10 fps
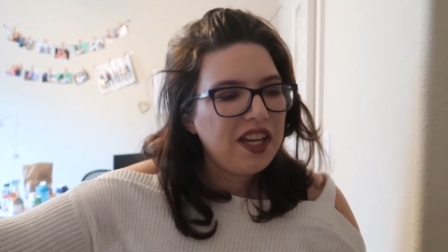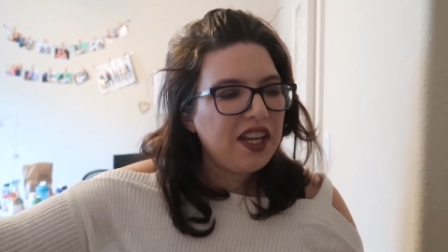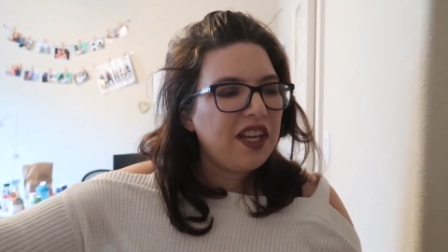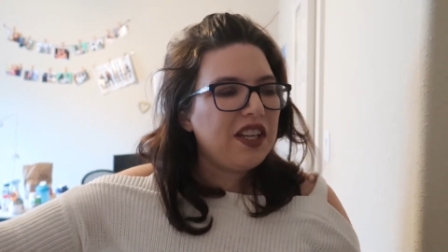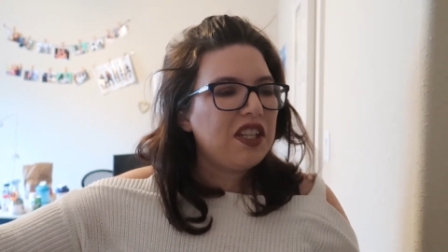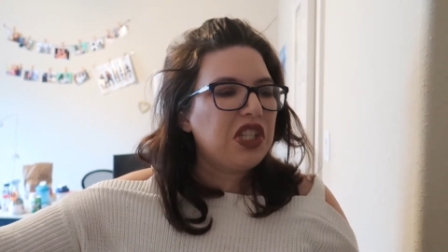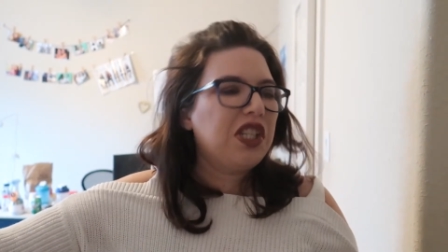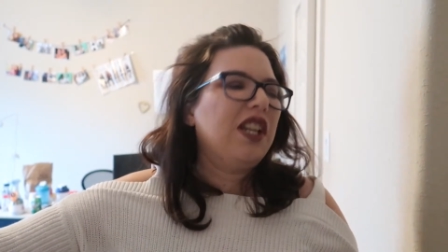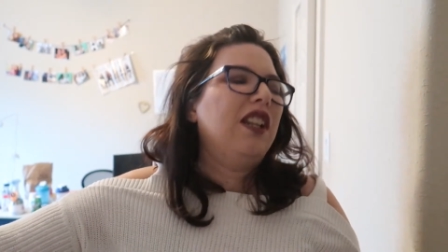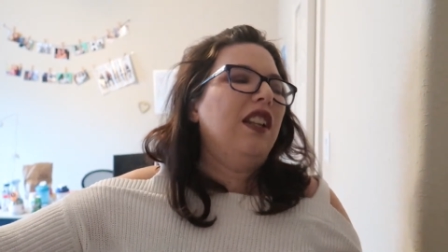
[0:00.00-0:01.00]
and
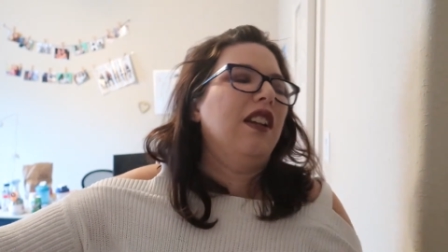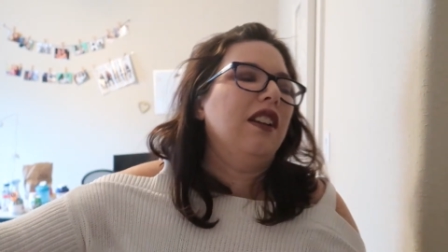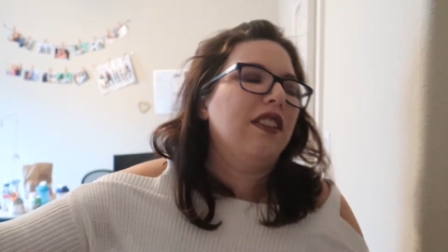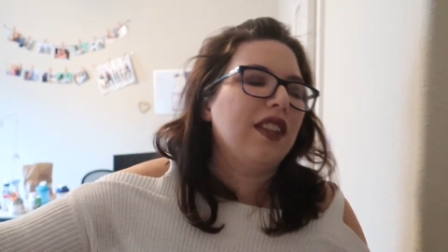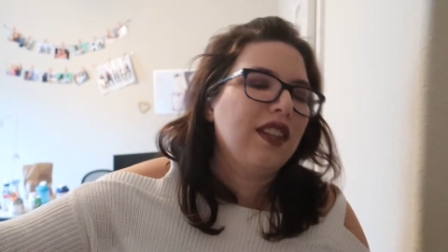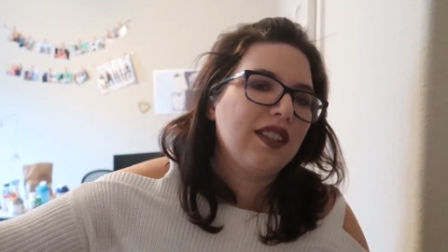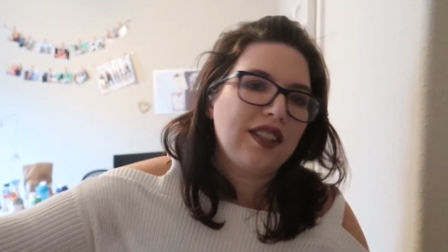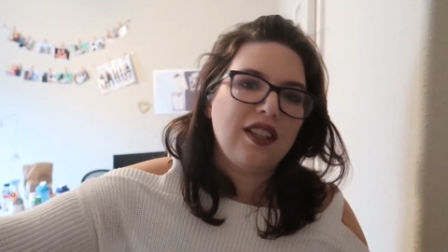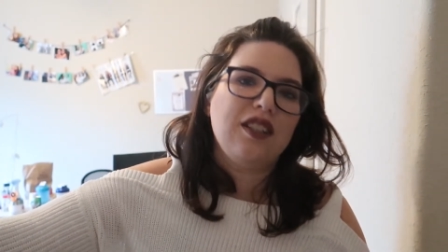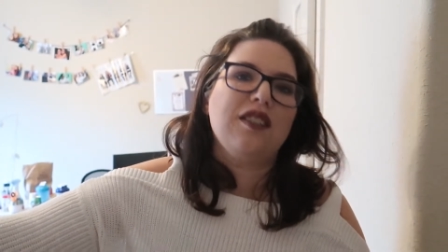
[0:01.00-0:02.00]
she's got a lot of
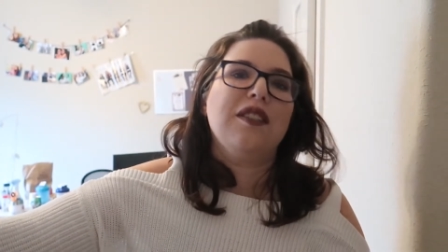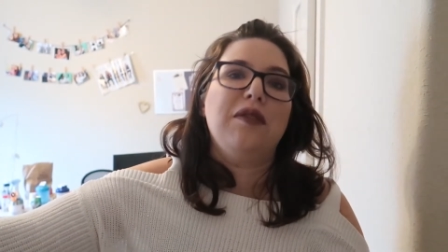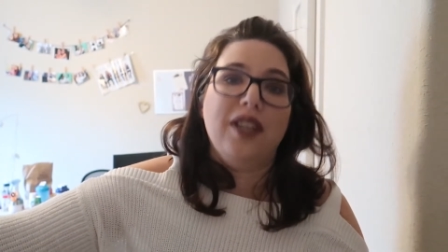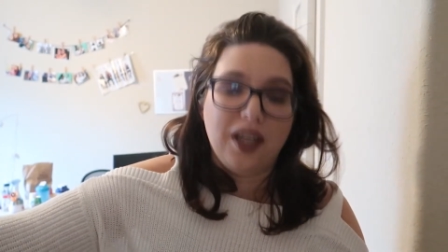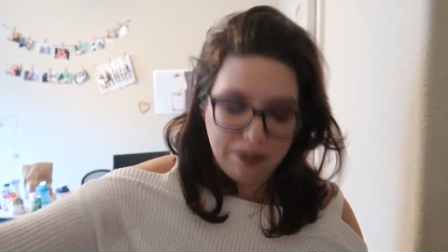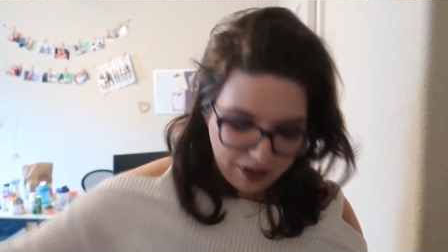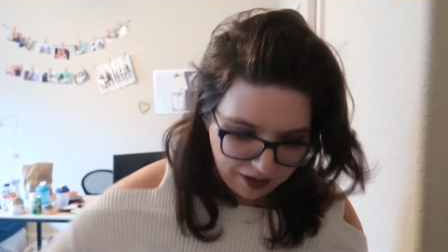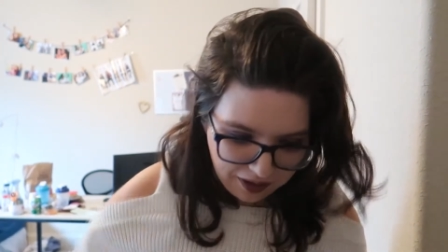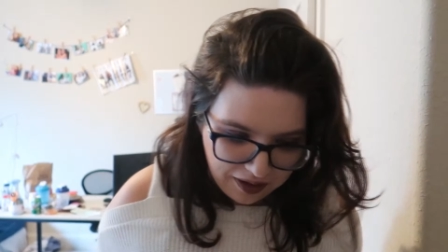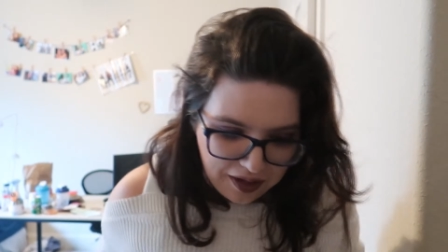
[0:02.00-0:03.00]
things that I just don't like
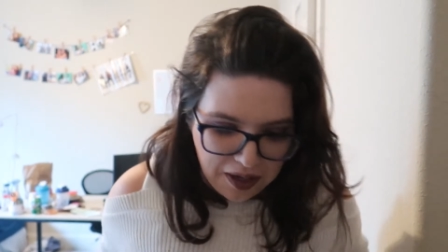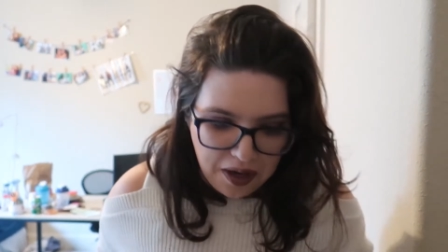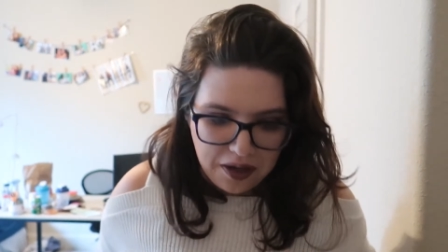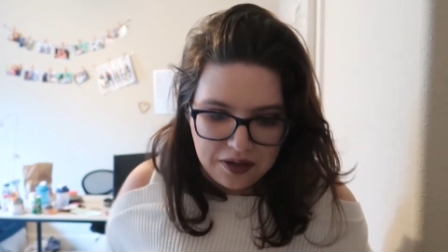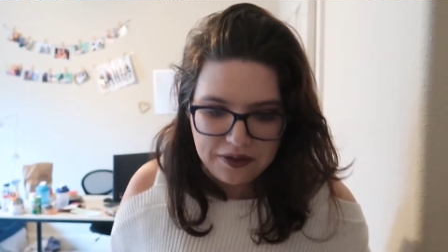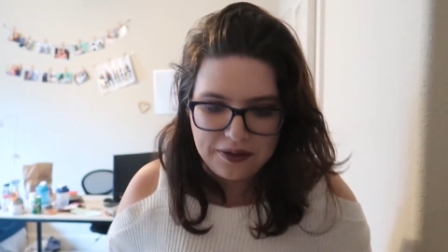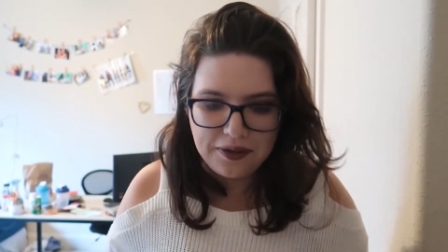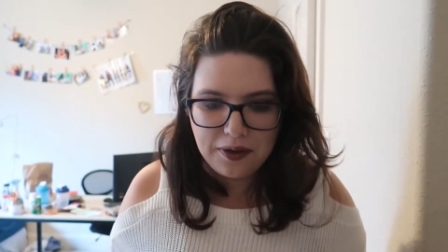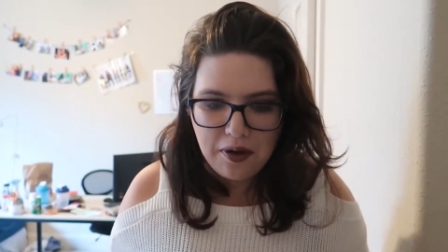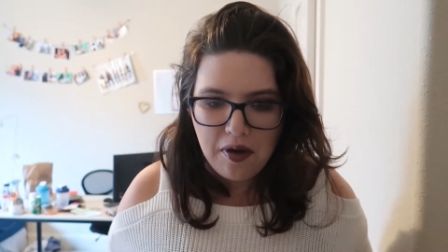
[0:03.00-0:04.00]
about her.
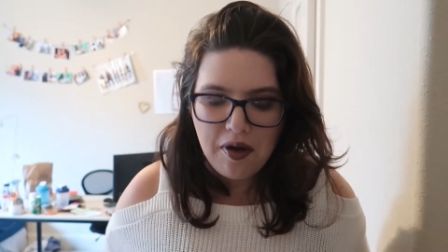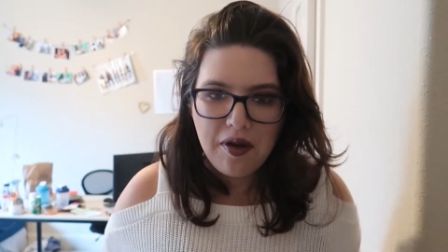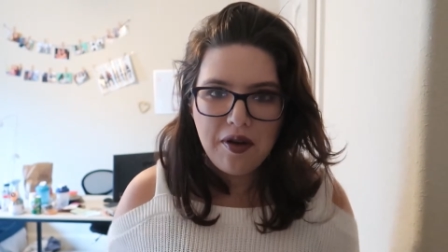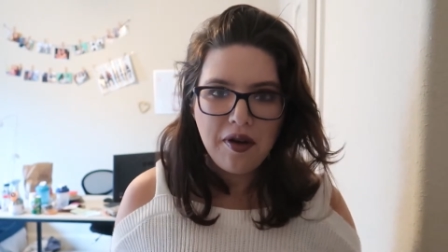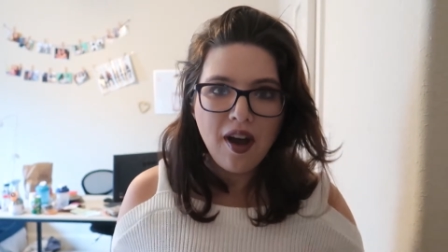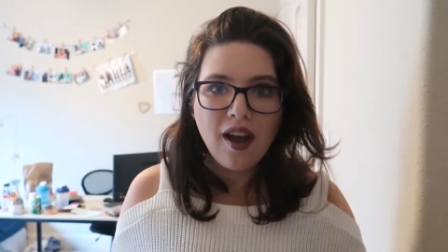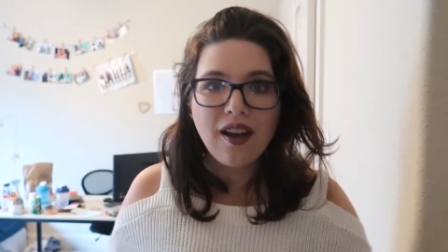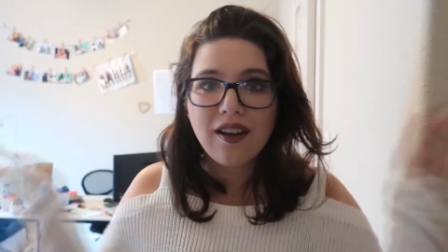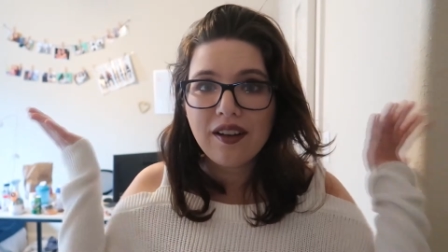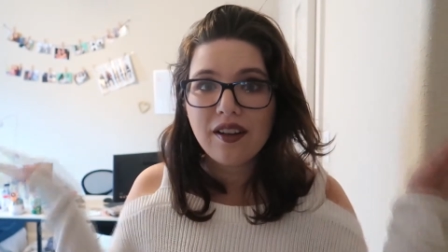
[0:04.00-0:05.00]
So
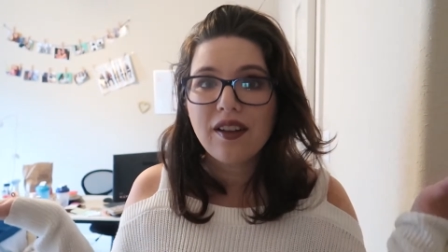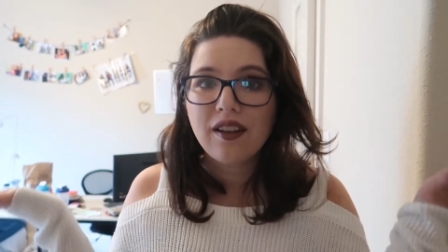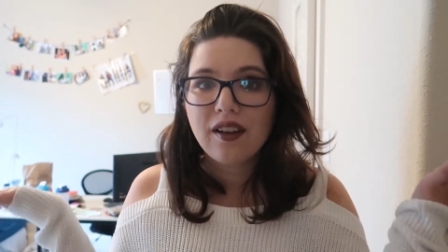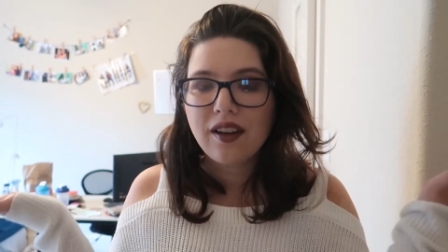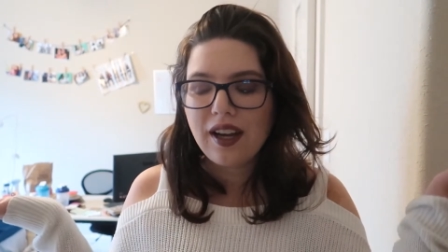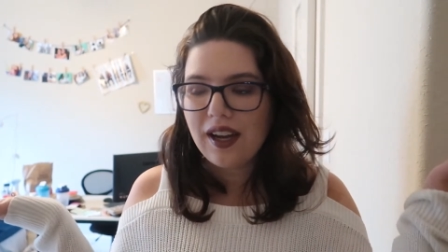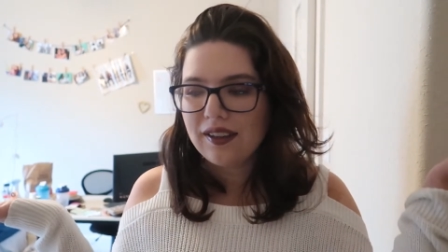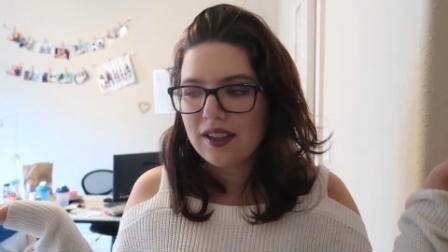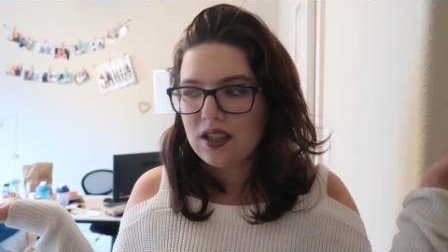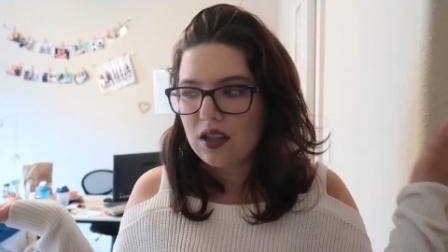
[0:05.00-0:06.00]

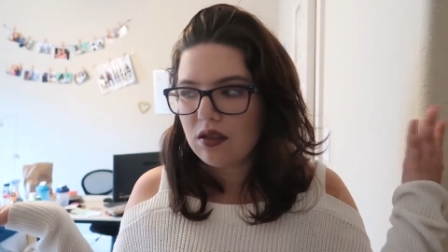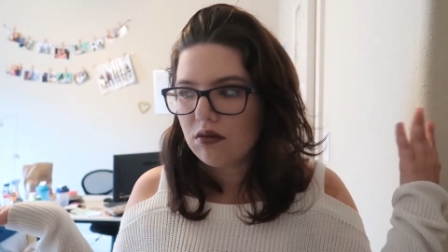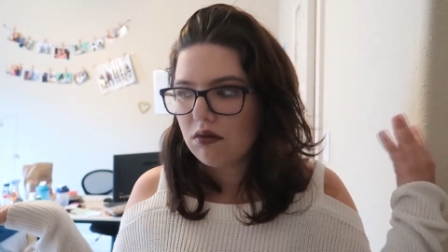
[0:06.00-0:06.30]
yeah, that's it.